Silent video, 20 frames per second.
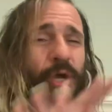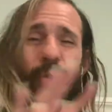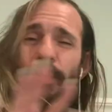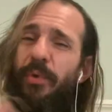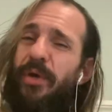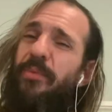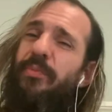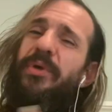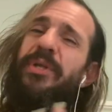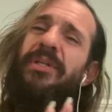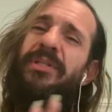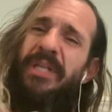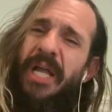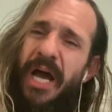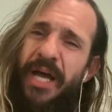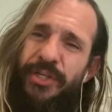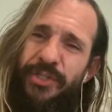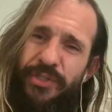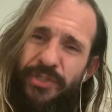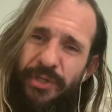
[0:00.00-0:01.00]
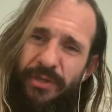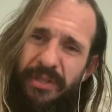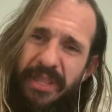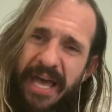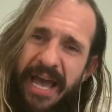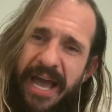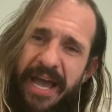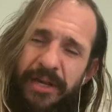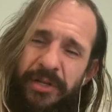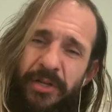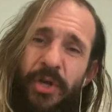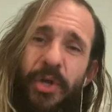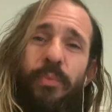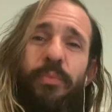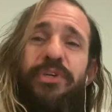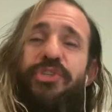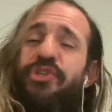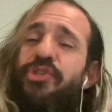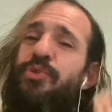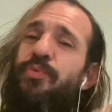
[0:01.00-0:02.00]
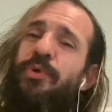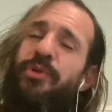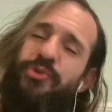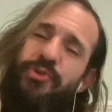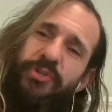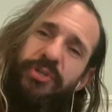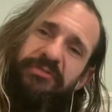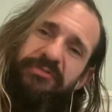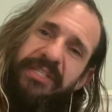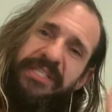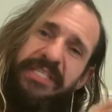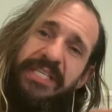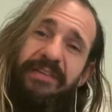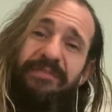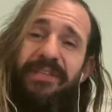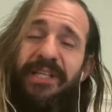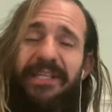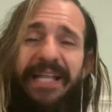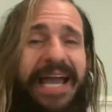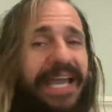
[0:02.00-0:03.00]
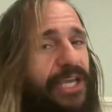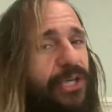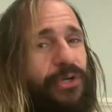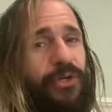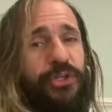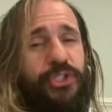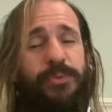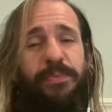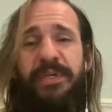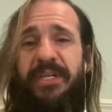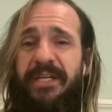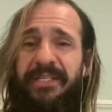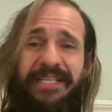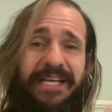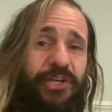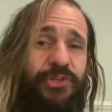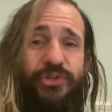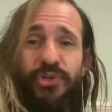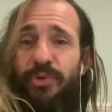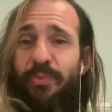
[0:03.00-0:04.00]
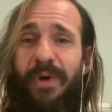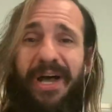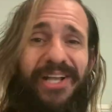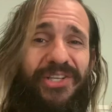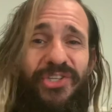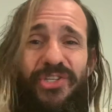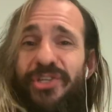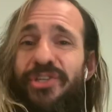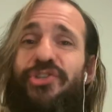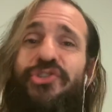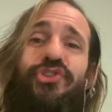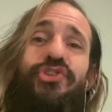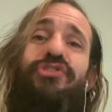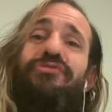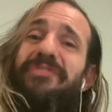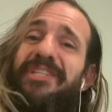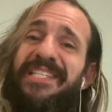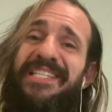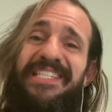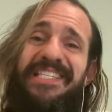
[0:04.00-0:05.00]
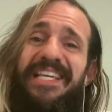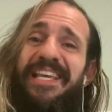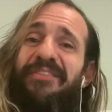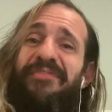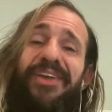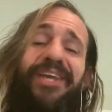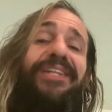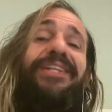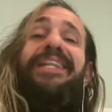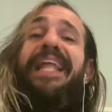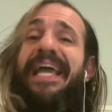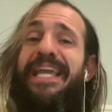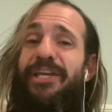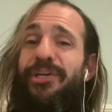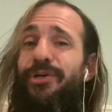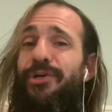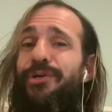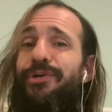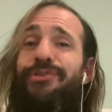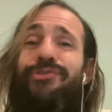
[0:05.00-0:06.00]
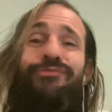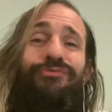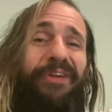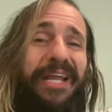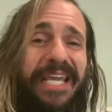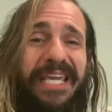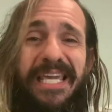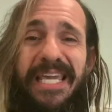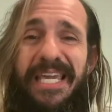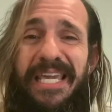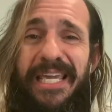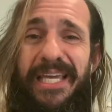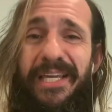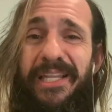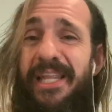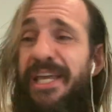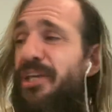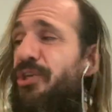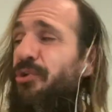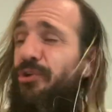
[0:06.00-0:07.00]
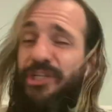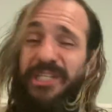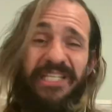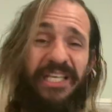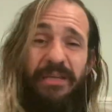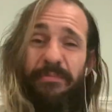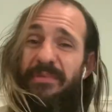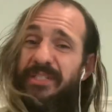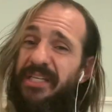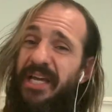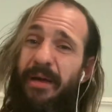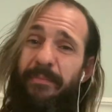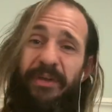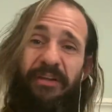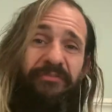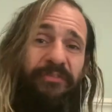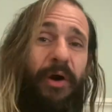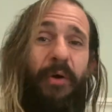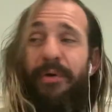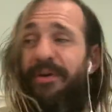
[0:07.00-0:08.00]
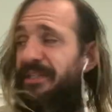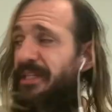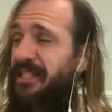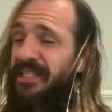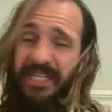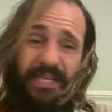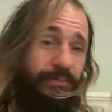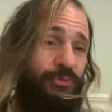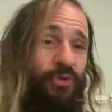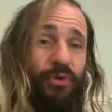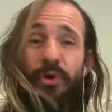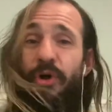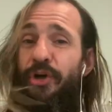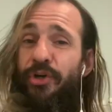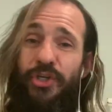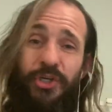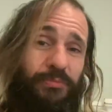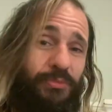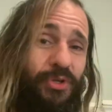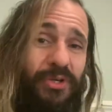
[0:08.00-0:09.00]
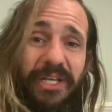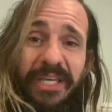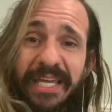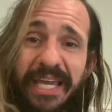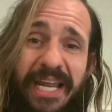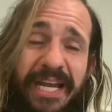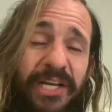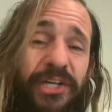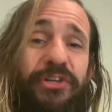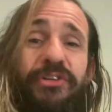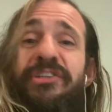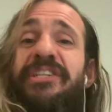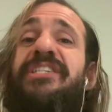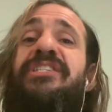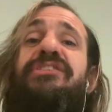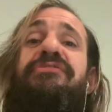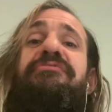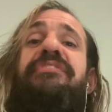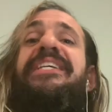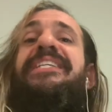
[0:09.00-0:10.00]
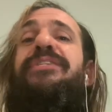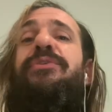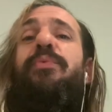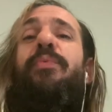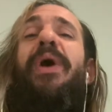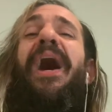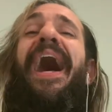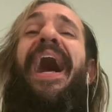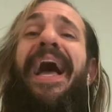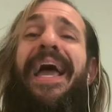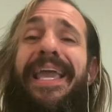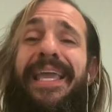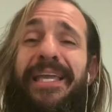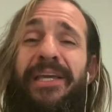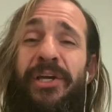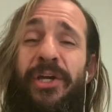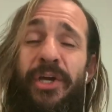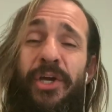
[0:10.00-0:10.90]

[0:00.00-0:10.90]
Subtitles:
We will not do that. We just want you to receive the light codes, because as you're watching this, you're receiving light codes, Reiki healing. Your team is coming forward. The teams are all communicating. There is a reason why.